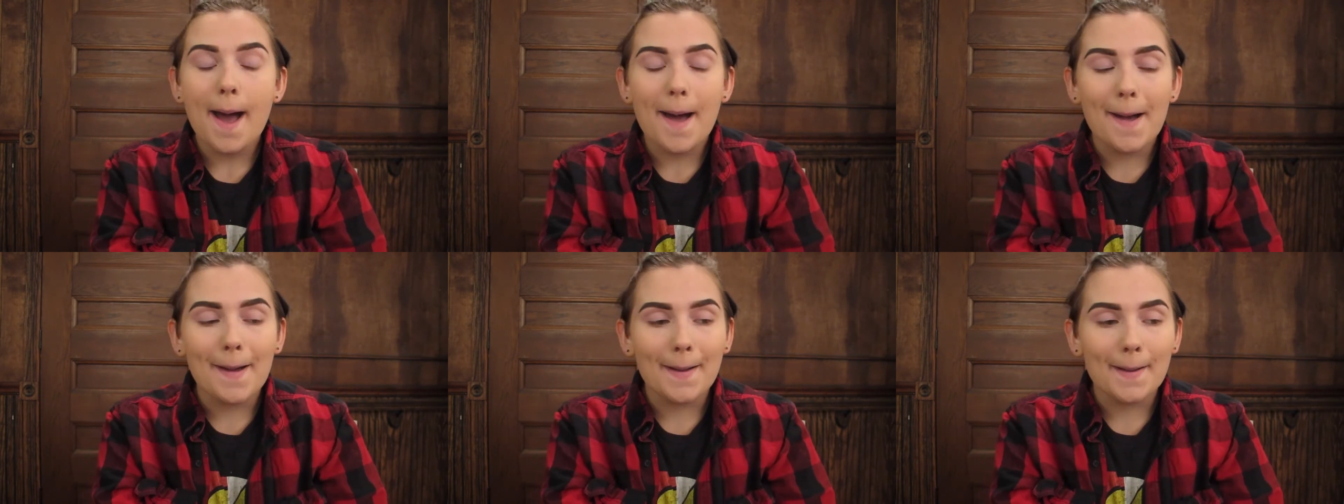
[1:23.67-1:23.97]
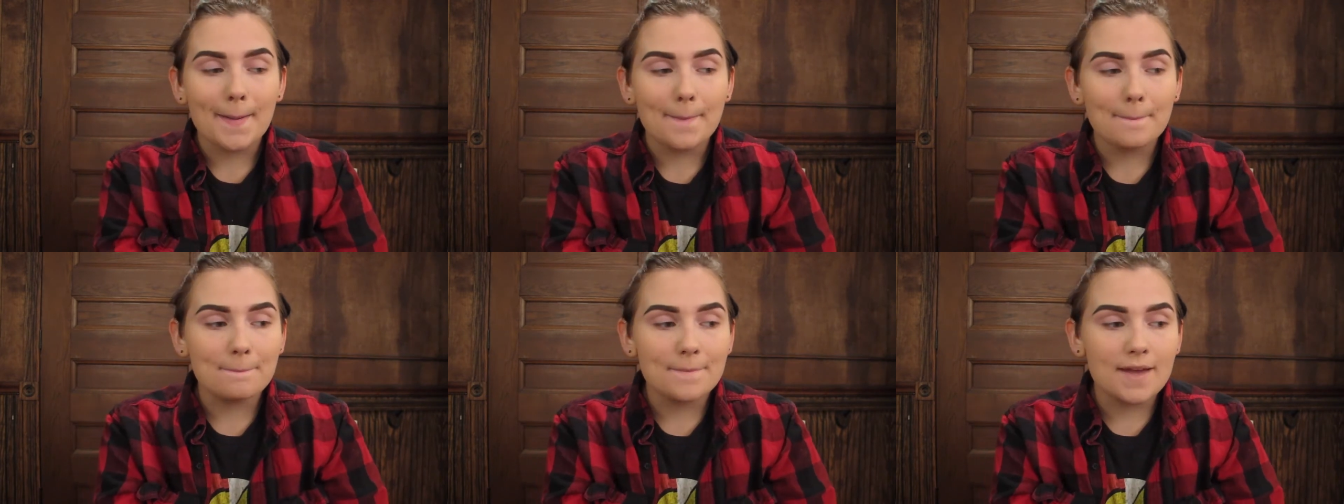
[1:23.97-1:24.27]

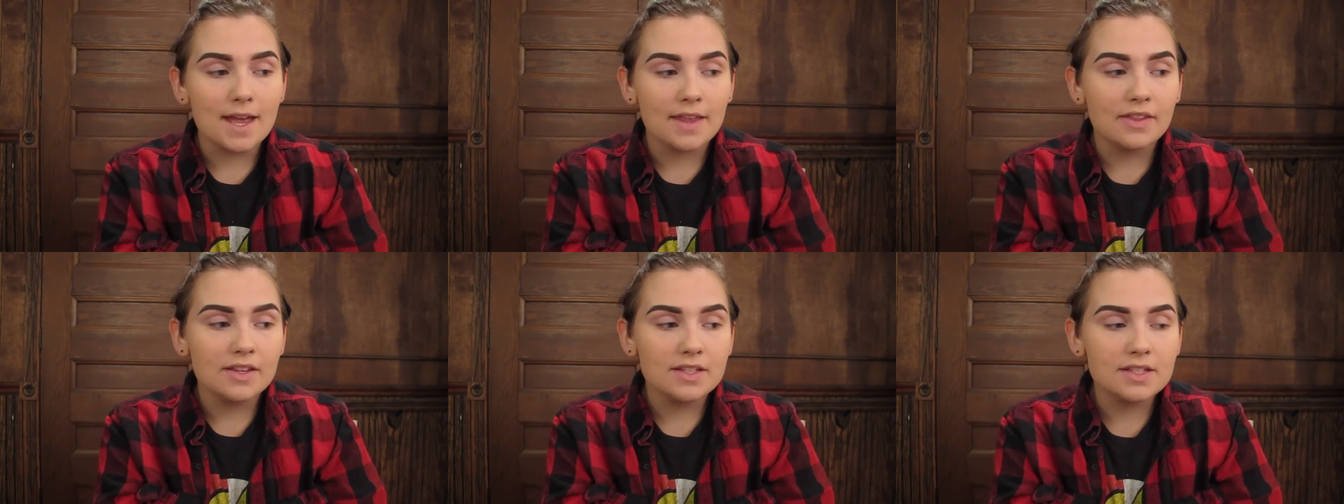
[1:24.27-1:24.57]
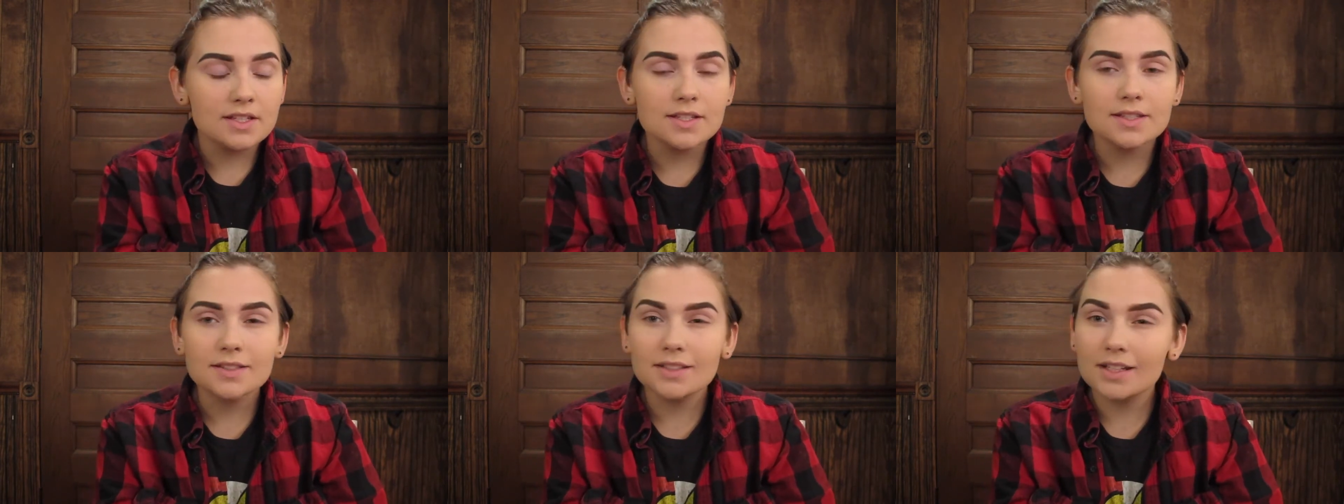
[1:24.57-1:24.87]
And
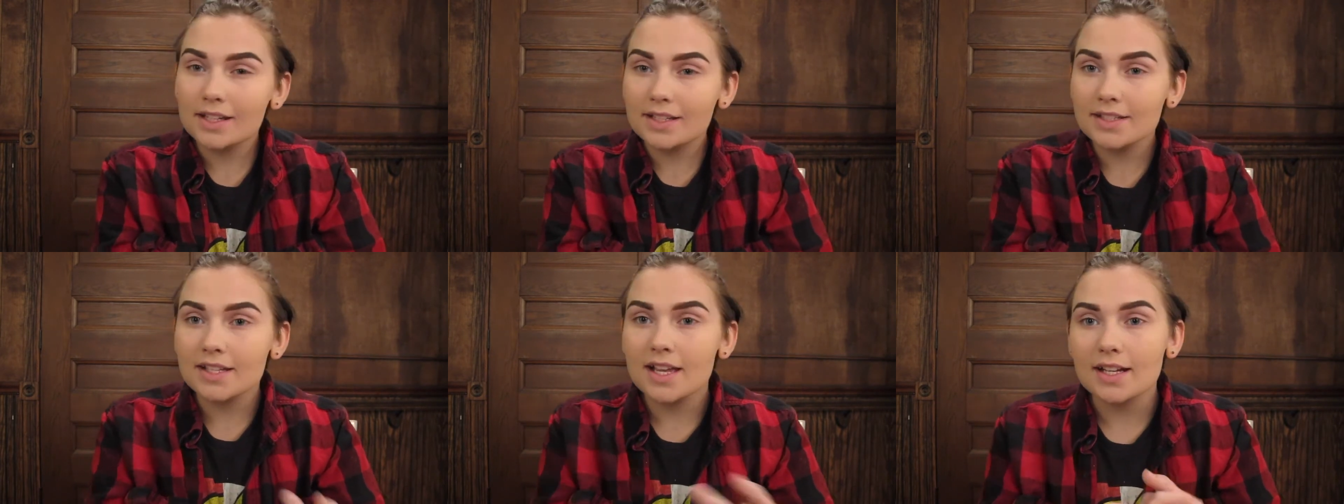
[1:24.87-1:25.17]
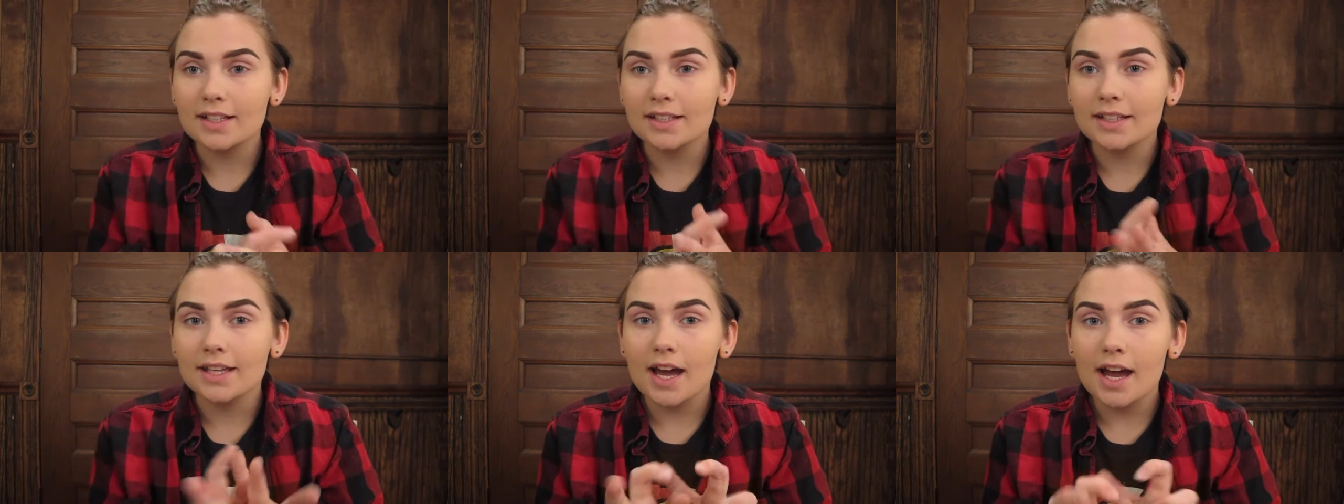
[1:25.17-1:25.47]
this isn't
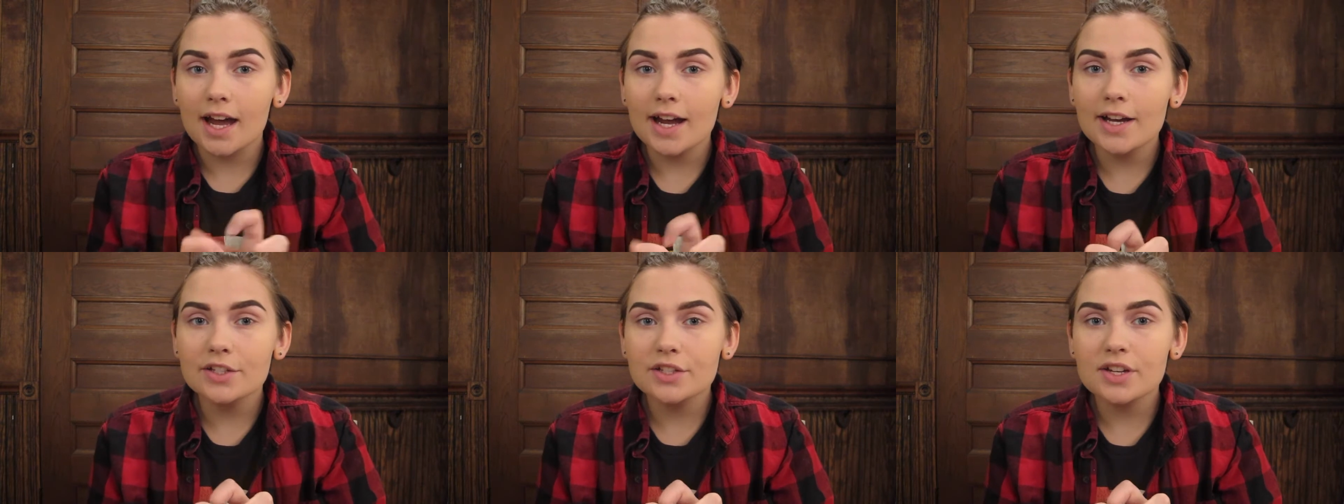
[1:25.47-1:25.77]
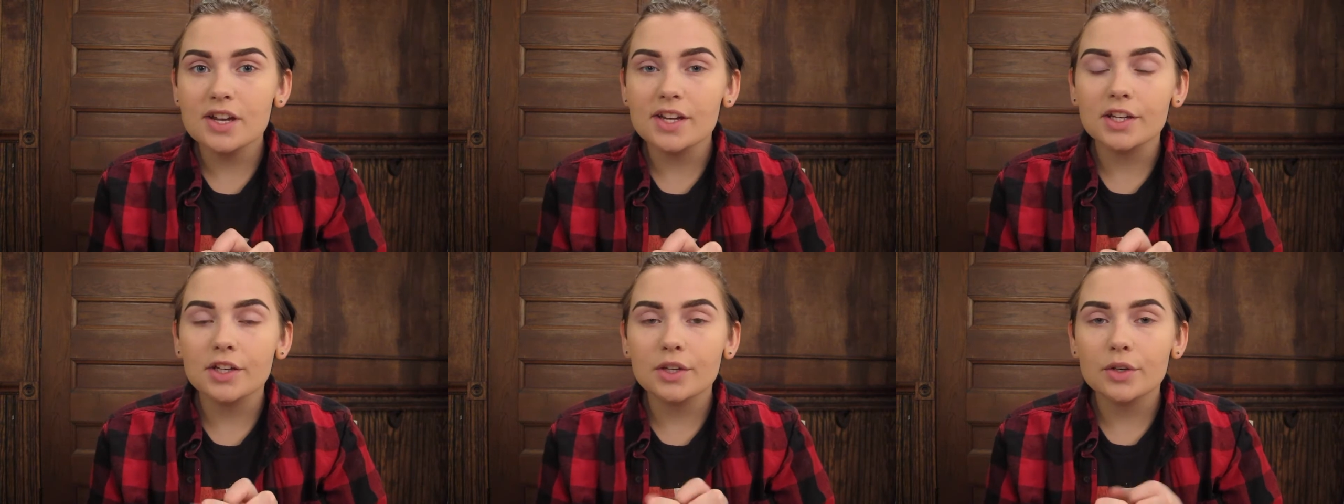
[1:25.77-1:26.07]
exactly
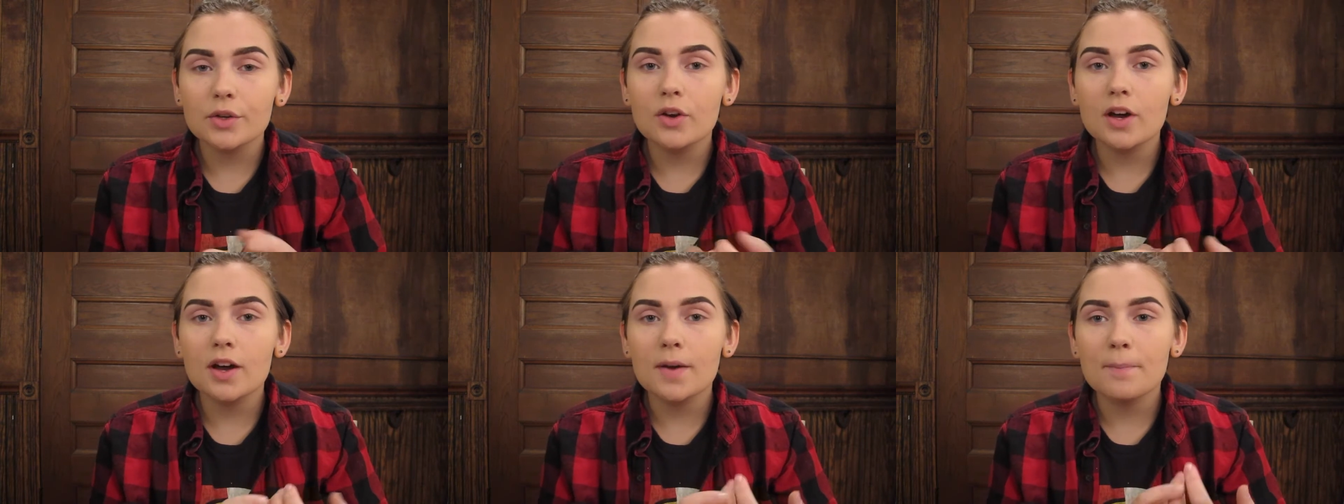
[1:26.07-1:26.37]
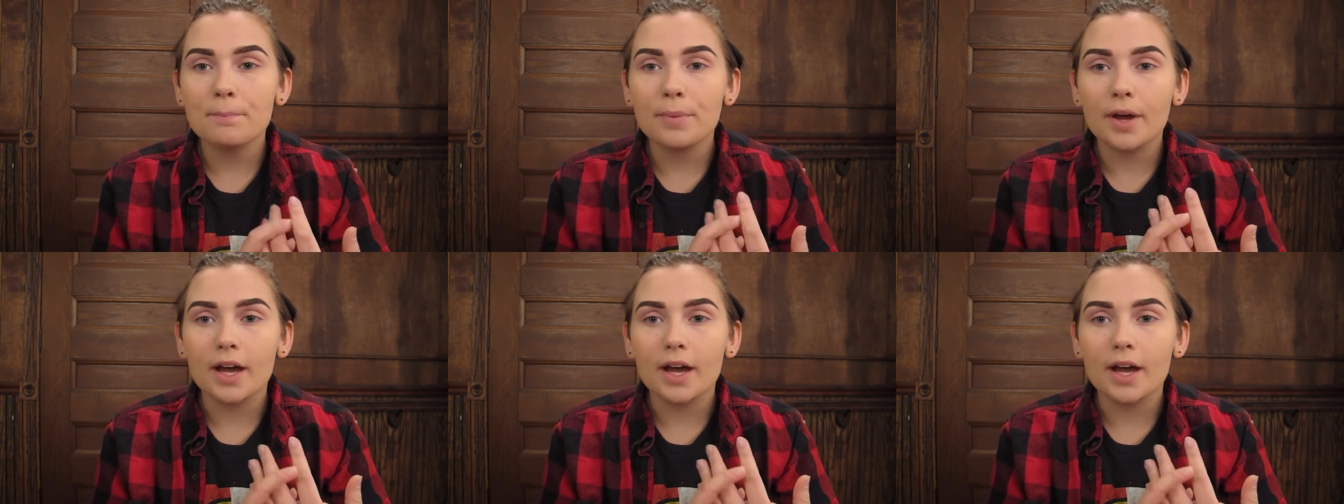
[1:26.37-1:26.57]
eyeshadow,